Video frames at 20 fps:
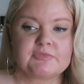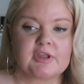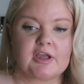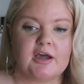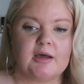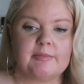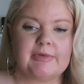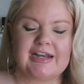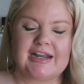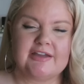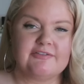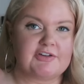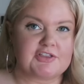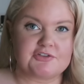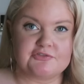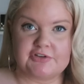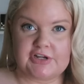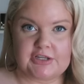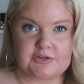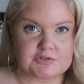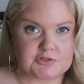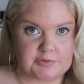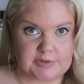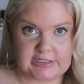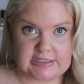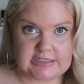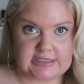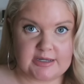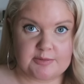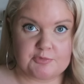And I have other videos going
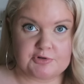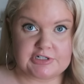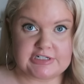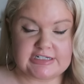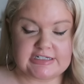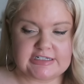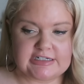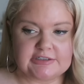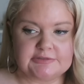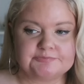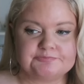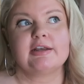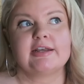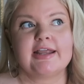into that more detail.